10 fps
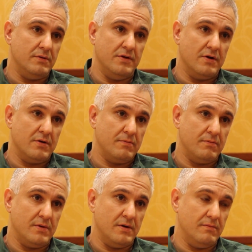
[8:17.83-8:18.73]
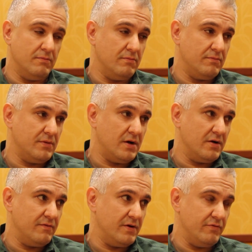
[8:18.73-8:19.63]
their out
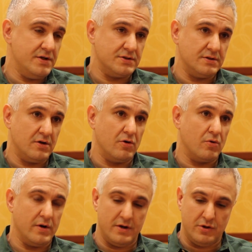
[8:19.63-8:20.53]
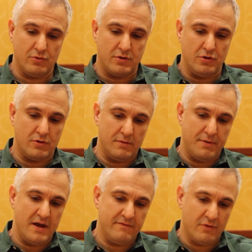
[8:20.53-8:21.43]
of unreason, or you can
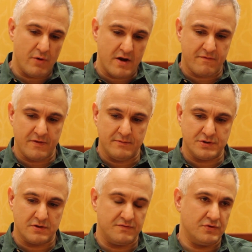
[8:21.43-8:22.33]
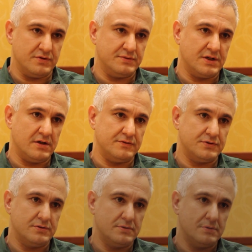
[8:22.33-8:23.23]
pave the way for them to confront
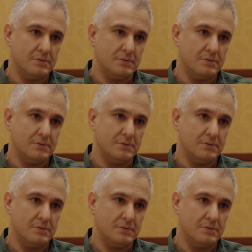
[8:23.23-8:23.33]
themselves.